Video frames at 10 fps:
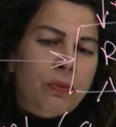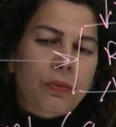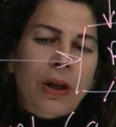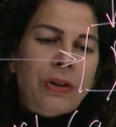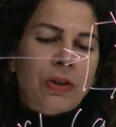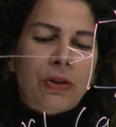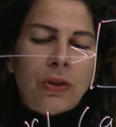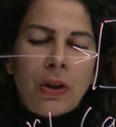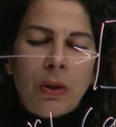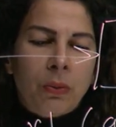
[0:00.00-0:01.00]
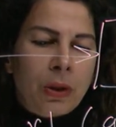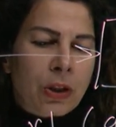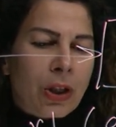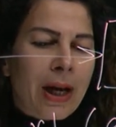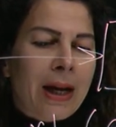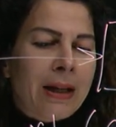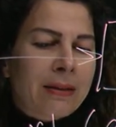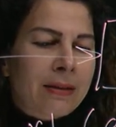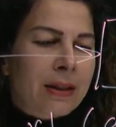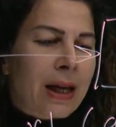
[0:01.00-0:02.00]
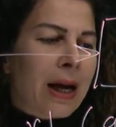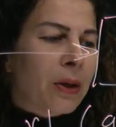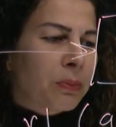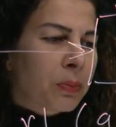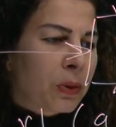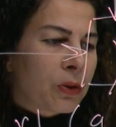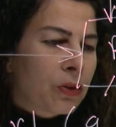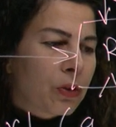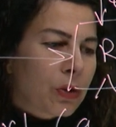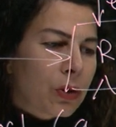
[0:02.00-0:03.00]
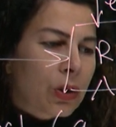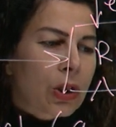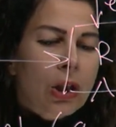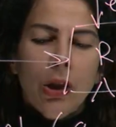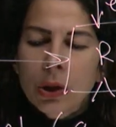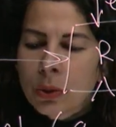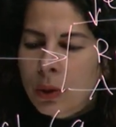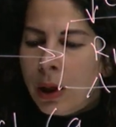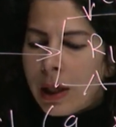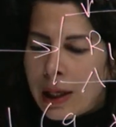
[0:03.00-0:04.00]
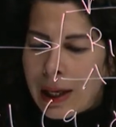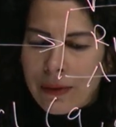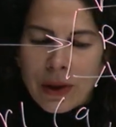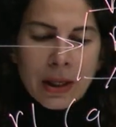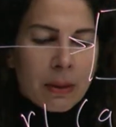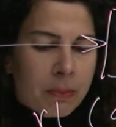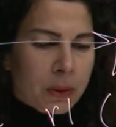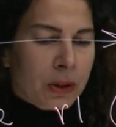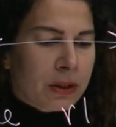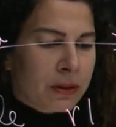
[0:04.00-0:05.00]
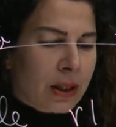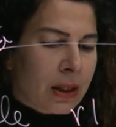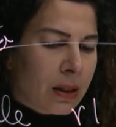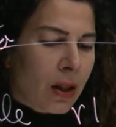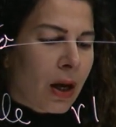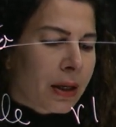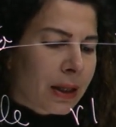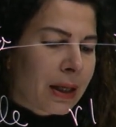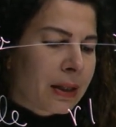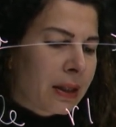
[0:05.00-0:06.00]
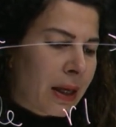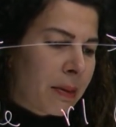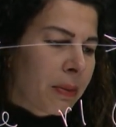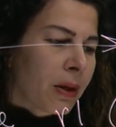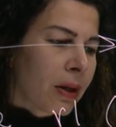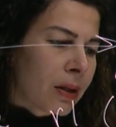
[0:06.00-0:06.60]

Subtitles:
register which has the output Q, and the input is the clock and enable,